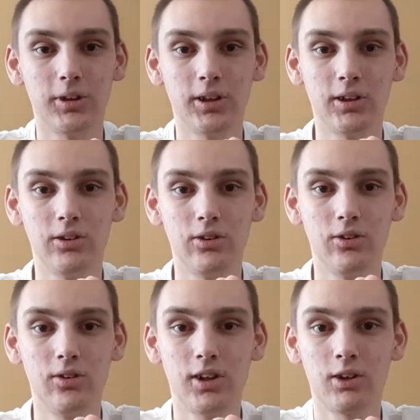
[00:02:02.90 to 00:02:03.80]
and
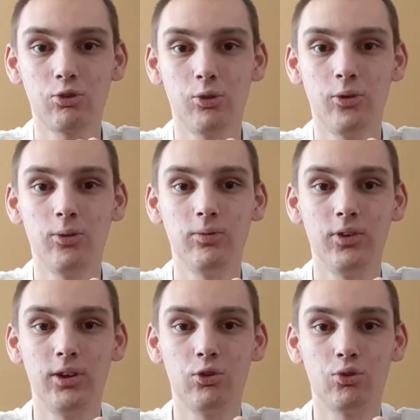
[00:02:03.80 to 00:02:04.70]
you can
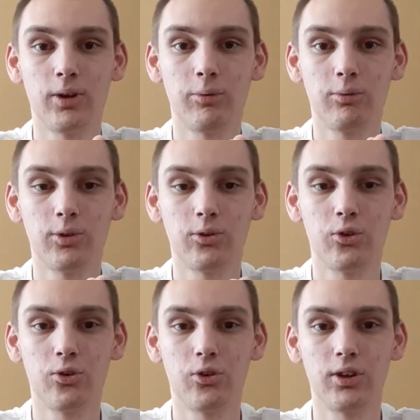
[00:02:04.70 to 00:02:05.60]
absolutely drive through it because
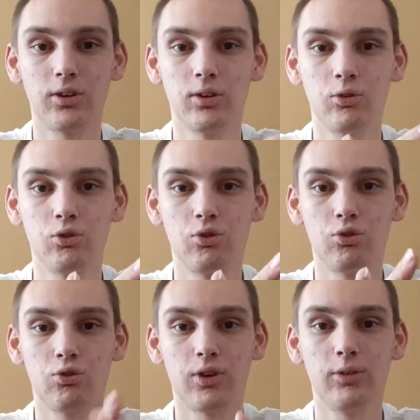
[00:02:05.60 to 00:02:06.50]
there's like a
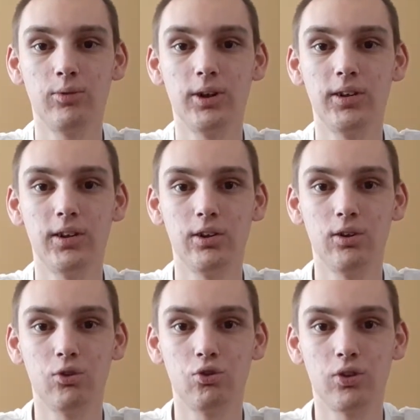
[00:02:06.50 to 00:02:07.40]
driveway that you
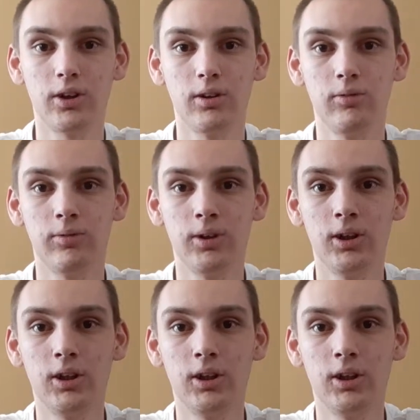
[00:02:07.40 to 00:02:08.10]
can drive